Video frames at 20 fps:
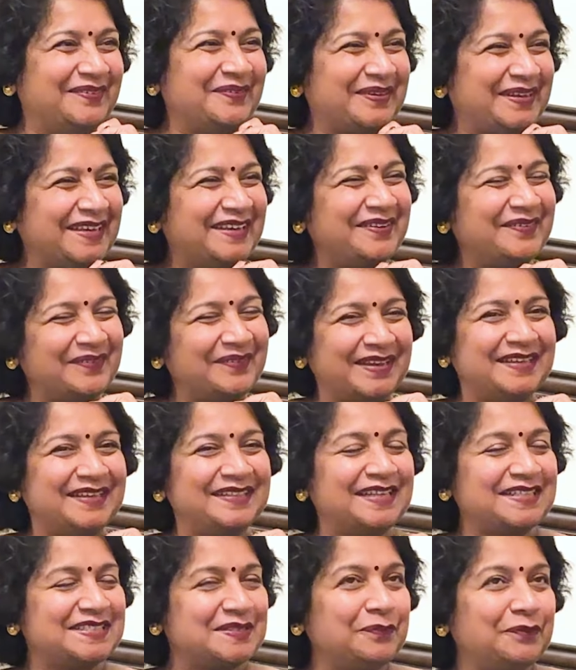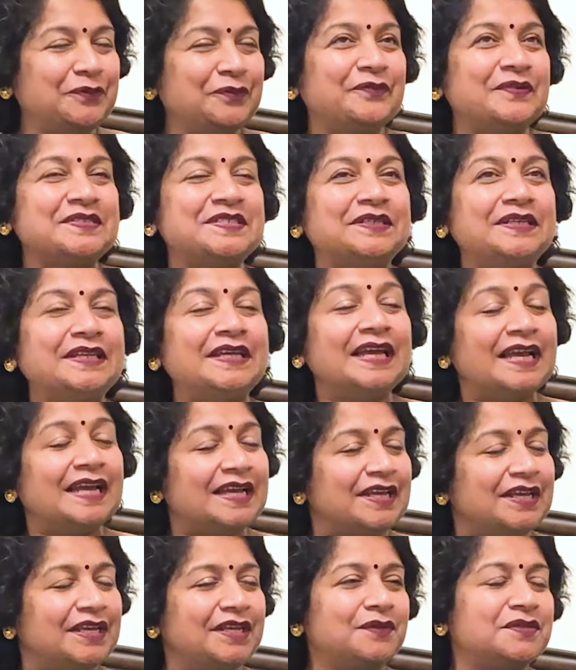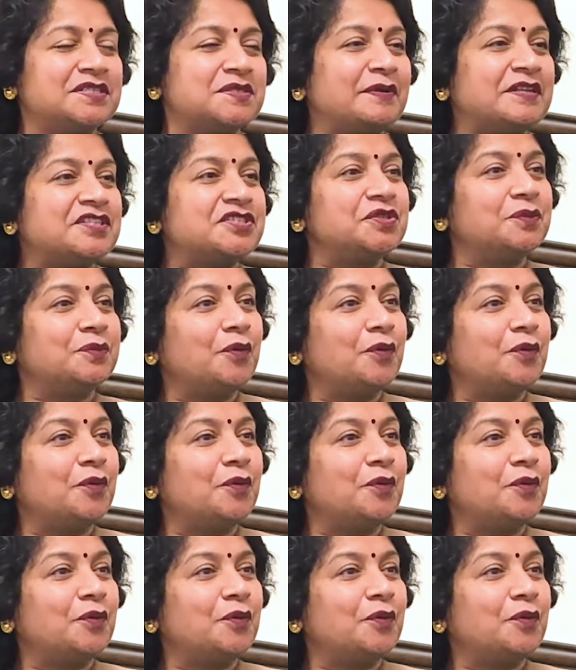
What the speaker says: Okay. That's a beautiful journey. You just mentioned